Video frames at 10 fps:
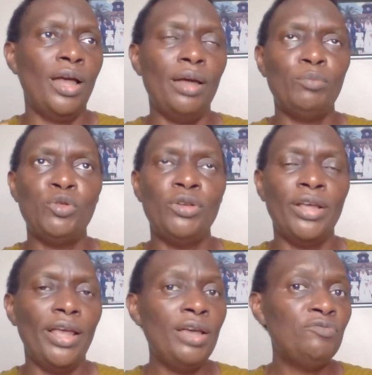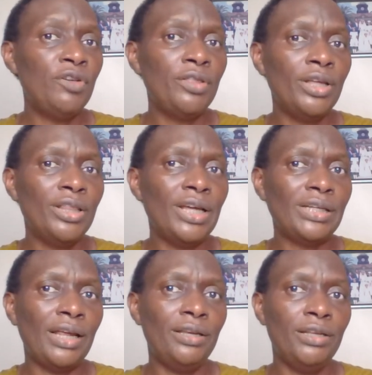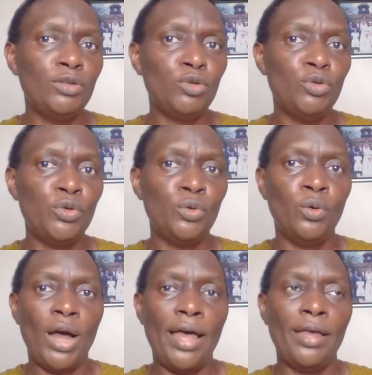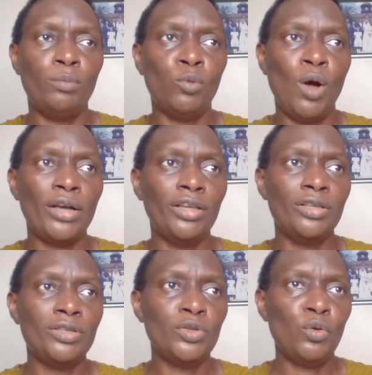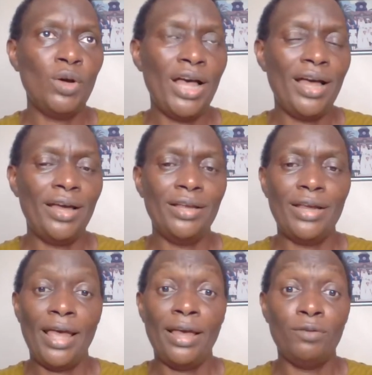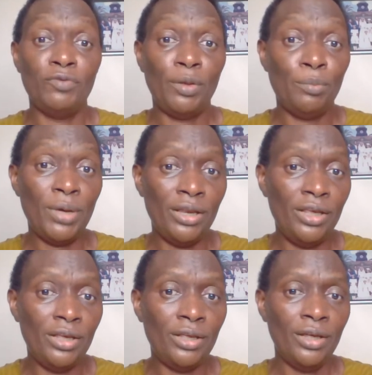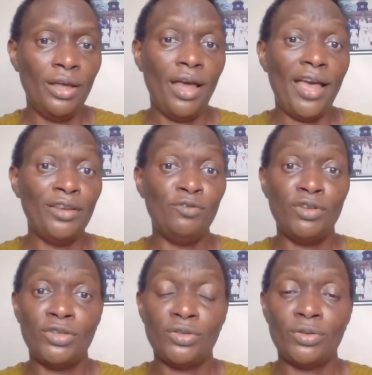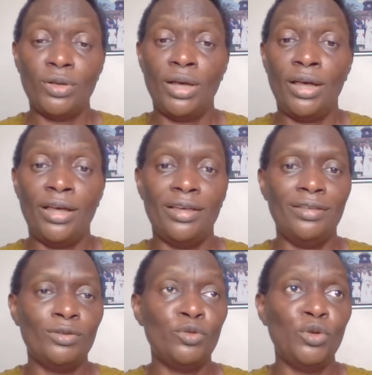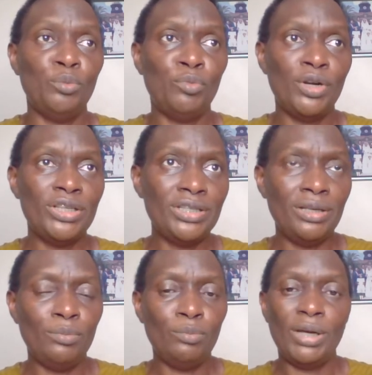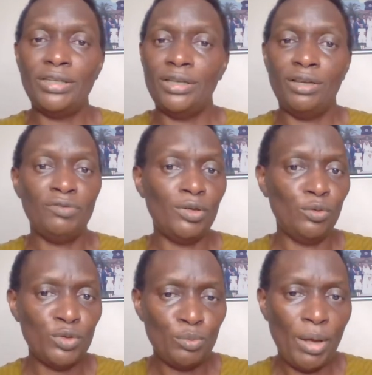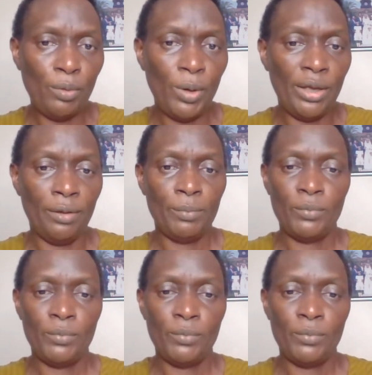I'm doing everything that I need to do, I am working so hard, I have the money, I dress to impress him, but he never looks my way.